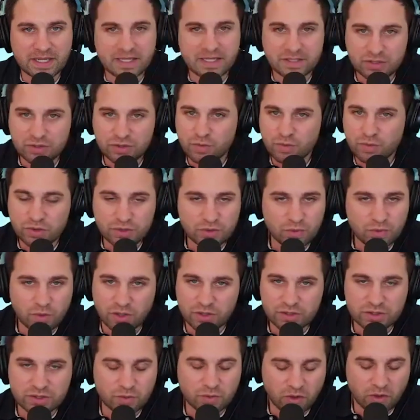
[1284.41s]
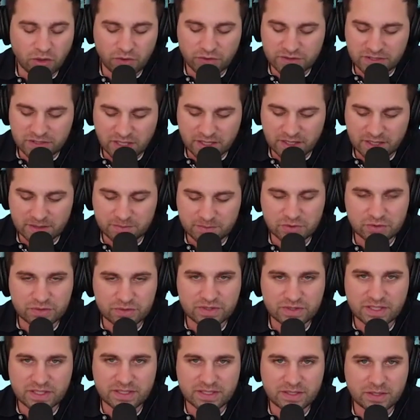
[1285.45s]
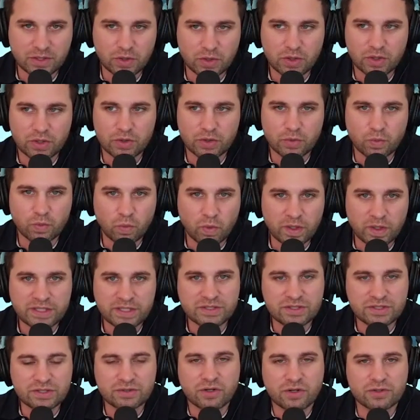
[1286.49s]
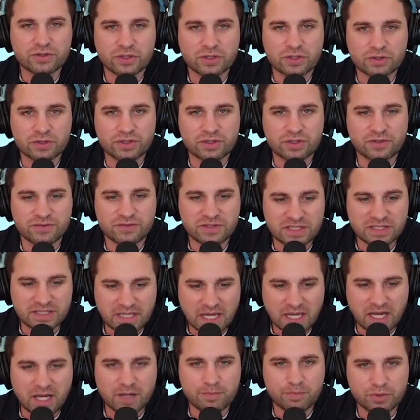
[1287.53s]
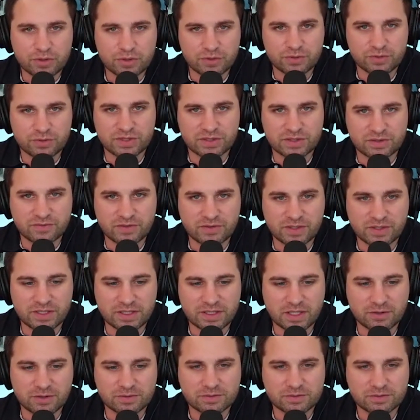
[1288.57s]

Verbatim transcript: you you argue all the time. You say, what is your alternative to not producing video?